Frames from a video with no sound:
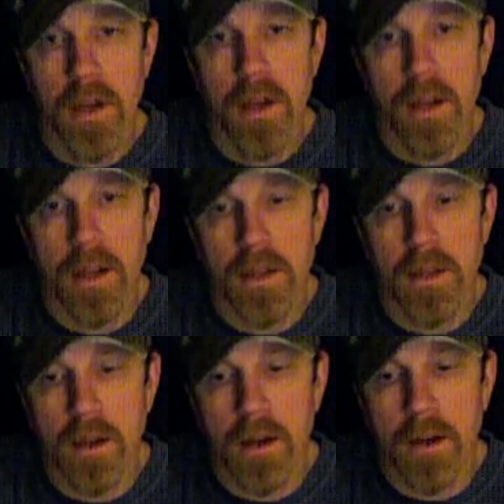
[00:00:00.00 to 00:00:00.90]
And
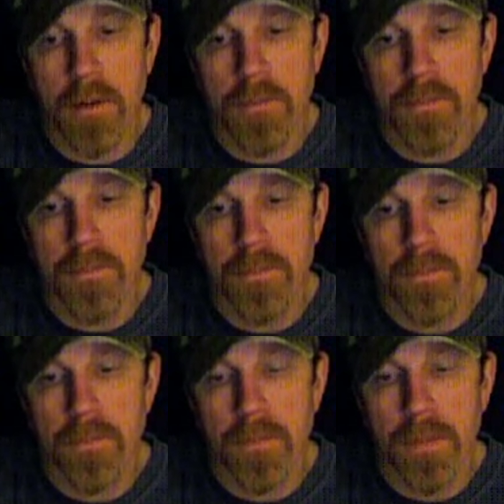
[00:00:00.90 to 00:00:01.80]
um,
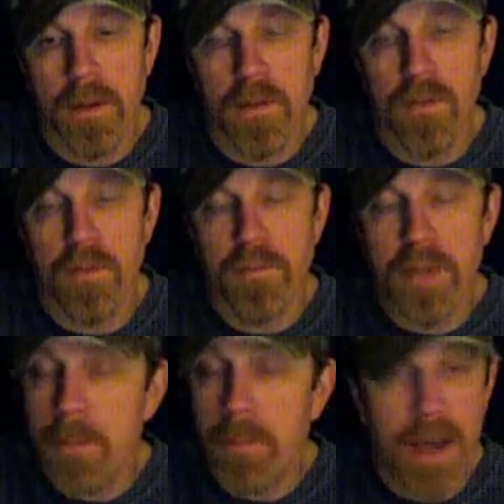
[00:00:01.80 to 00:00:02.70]
you've
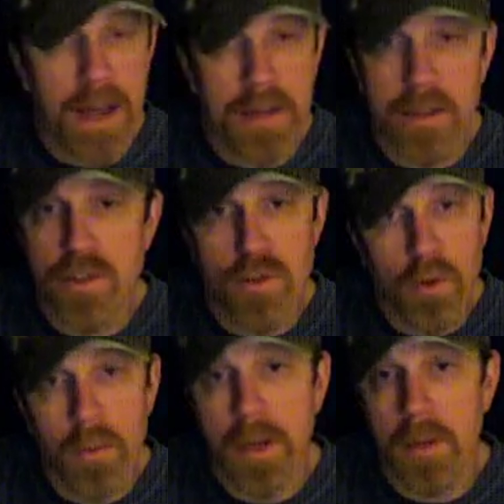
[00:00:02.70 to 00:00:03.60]
impacted
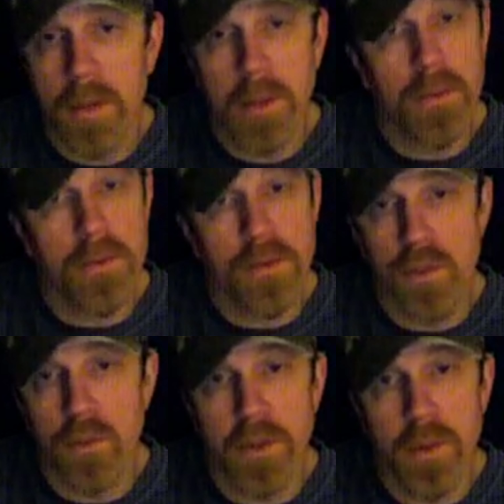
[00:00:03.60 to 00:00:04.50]
so many people in
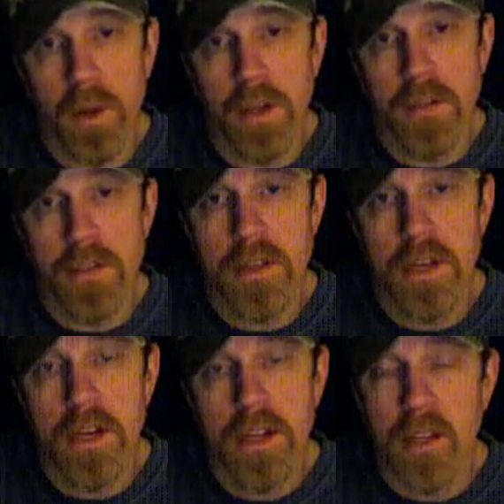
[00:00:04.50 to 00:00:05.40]
so many ways
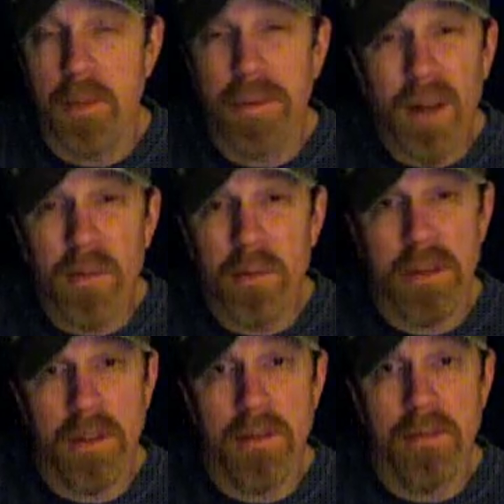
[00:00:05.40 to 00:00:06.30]
that you
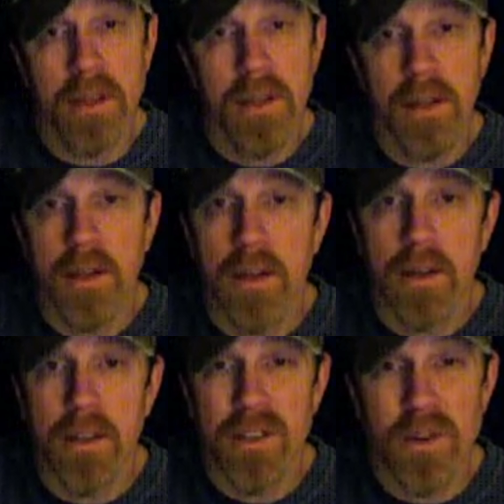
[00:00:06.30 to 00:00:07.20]
probably,
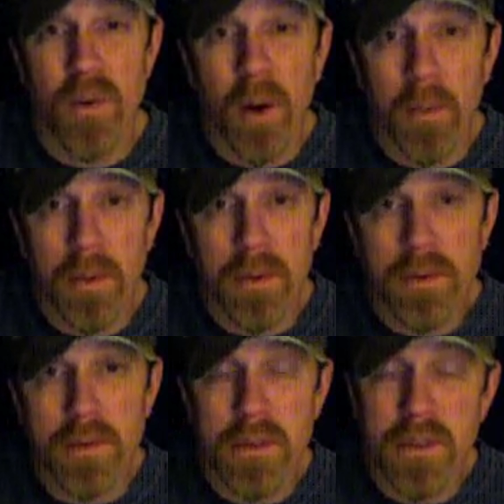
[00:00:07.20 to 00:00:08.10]
you're so
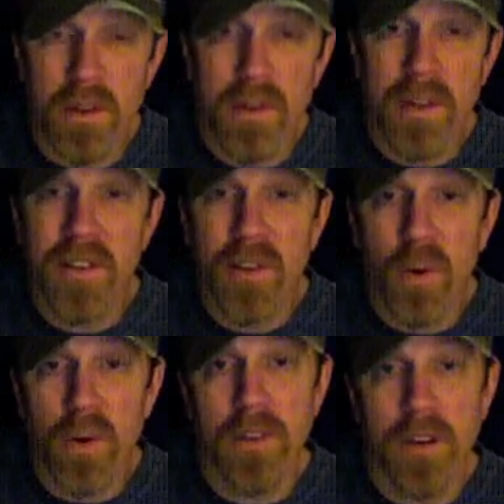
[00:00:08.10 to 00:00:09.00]
humble, you know, that you don't
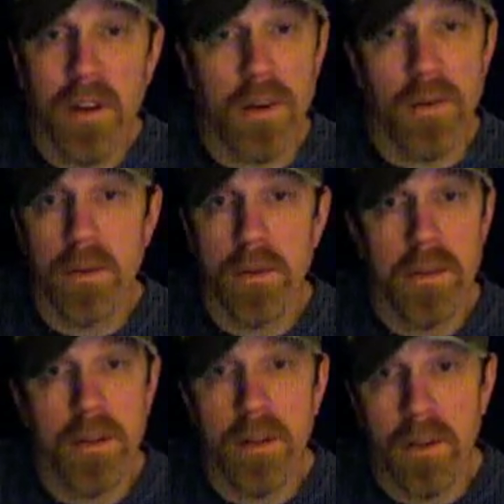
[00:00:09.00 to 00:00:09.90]
even know.
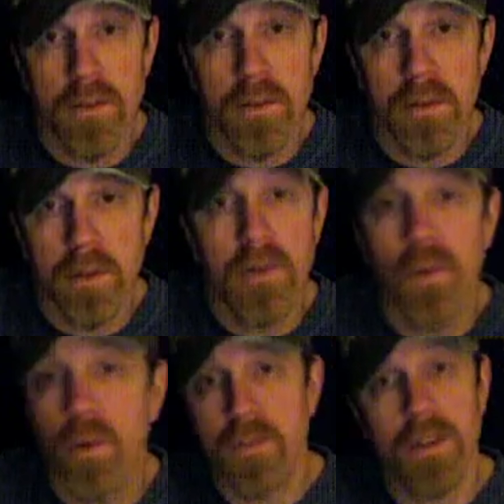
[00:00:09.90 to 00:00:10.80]
You know, you don't know
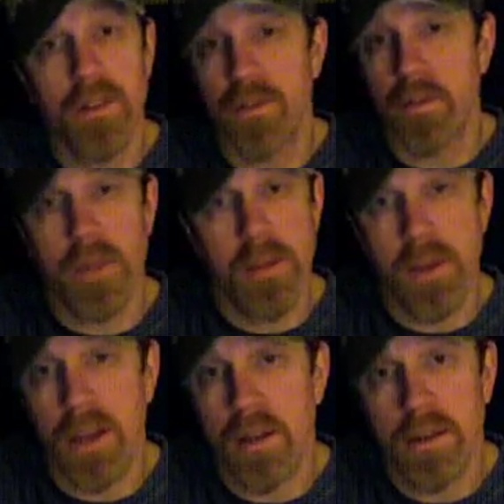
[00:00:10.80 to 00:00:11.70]
what you've done for me,
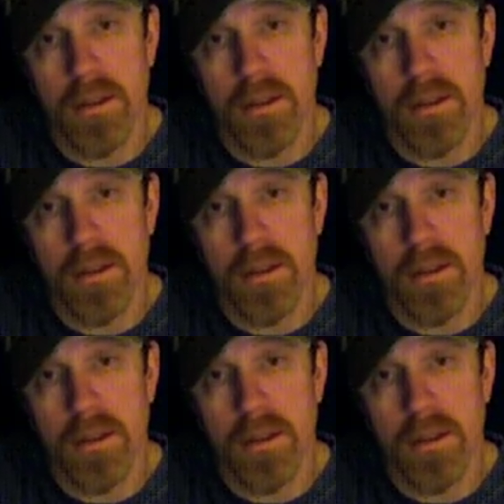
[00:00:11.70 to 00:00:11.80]
man.